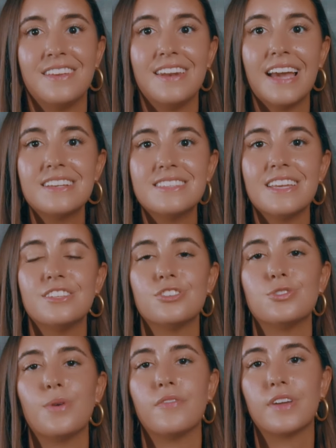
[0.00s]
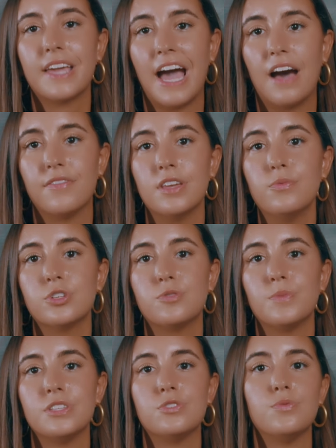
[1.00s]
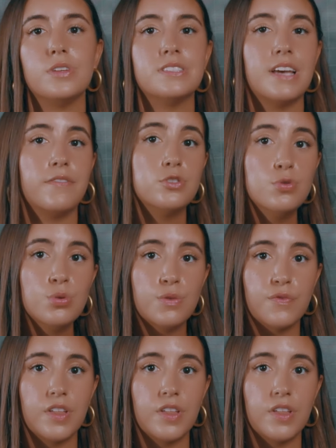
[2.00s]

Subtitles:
The next stage is you have a cavity, which means you need to have a tooth